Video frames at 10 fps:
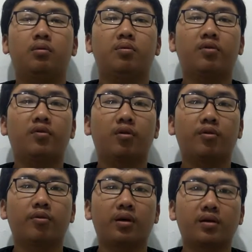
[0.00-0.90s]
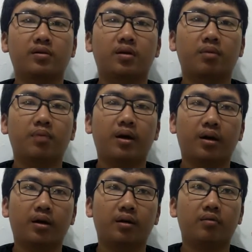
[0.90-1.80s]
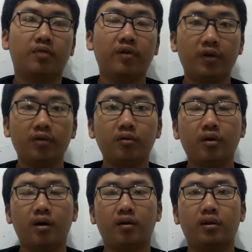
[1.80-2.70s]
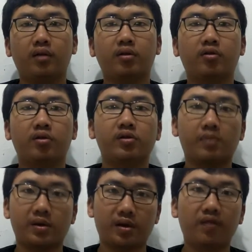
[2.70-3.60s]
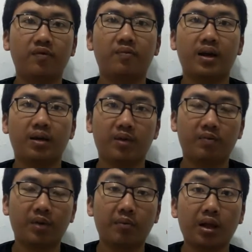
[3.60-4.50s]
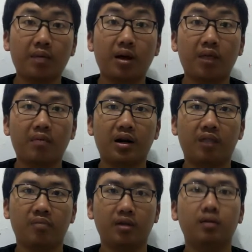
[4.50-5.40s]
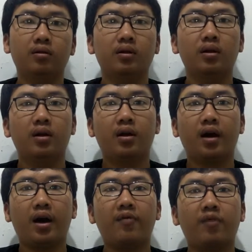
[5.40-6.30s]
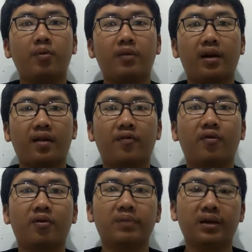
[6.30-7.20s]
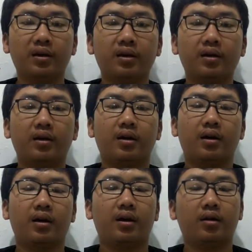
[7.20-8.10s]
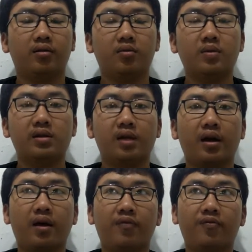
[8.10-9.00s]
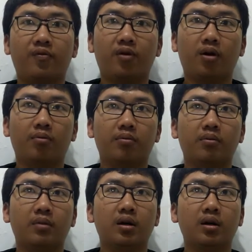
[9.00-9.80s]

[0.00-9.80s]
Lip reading: Before I start my review, I would like to introduce myself. My name is Primatama Ahmad Nabil. I am from class 4B, and to be exact, I am from